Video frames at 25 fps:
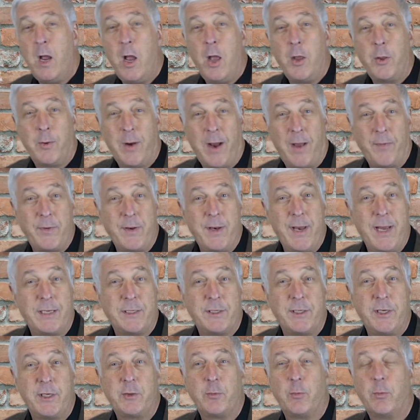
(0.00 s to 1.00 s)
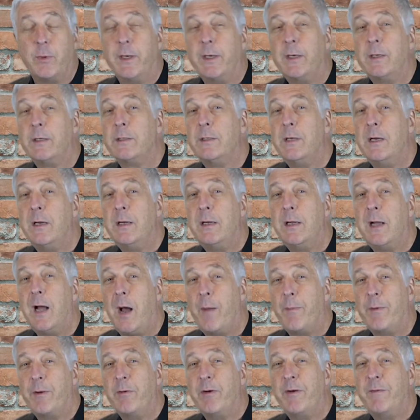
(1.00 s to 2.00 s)
Throughout the next 6 weeks,
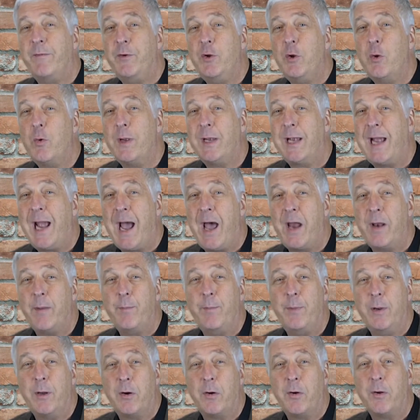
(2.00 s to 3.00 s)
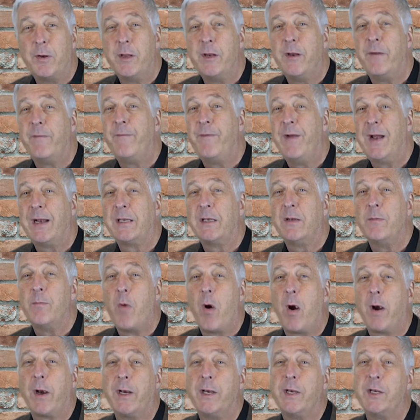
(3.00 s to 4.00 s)
I'll be reviewing how to build an effective
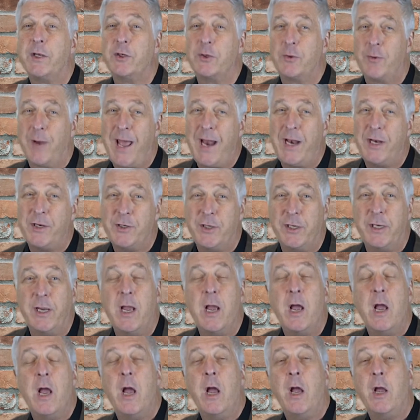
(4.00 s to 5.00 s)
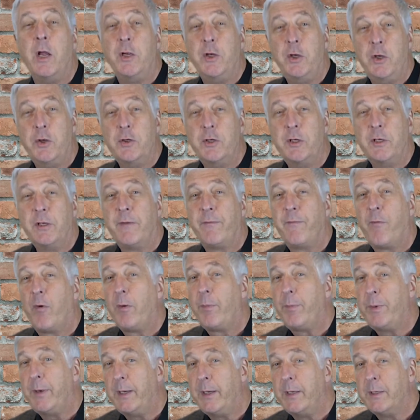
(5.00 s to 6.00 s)
marketing strategy using the 4
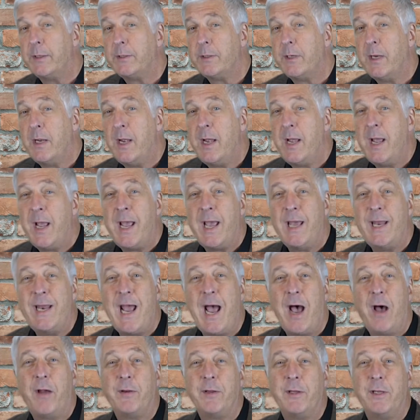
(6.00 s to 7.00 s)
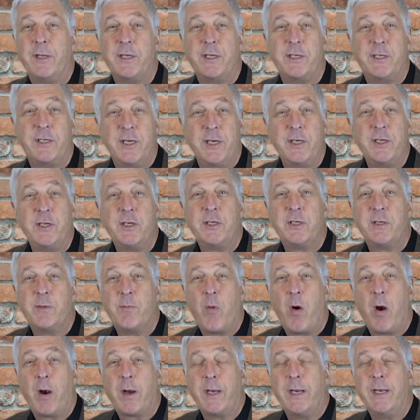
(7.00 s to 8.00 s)
Ps and how the decisions a
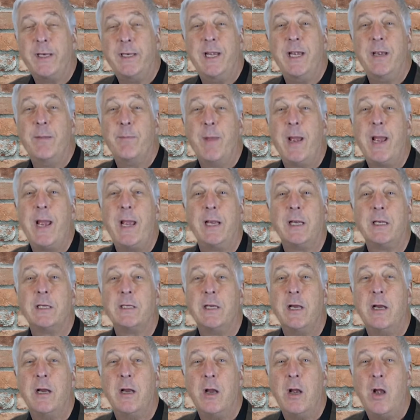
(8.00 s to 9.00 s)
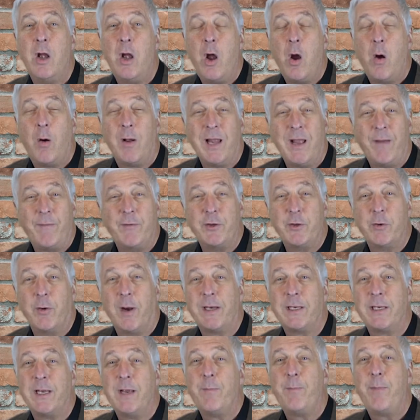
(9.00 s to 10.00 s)
marketing team makes will have a
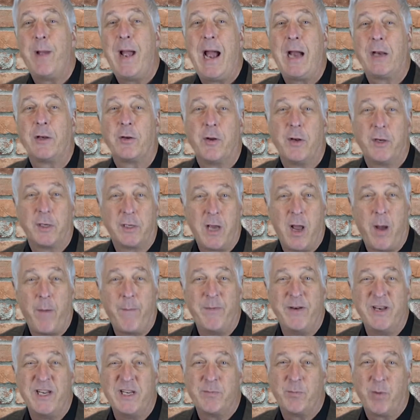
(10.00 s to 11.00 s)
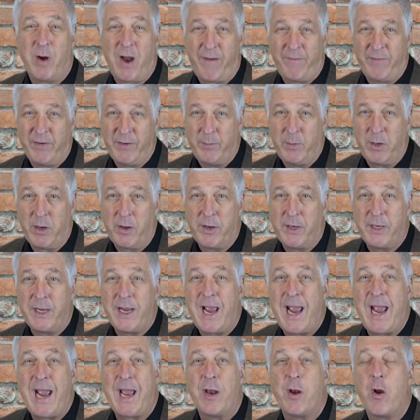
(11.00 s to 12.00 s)
direct impact on the company's
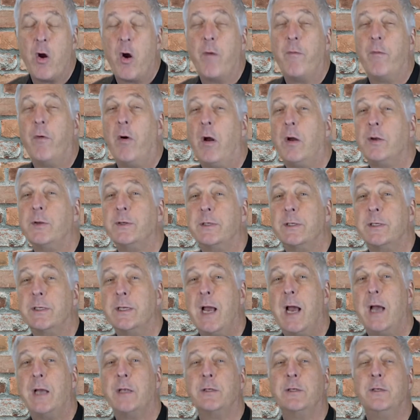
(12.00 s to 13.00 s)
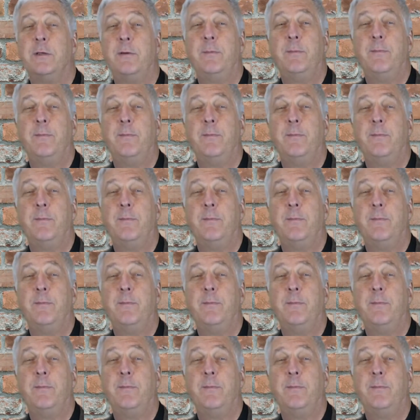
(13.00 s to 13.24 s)
profitability and overall success.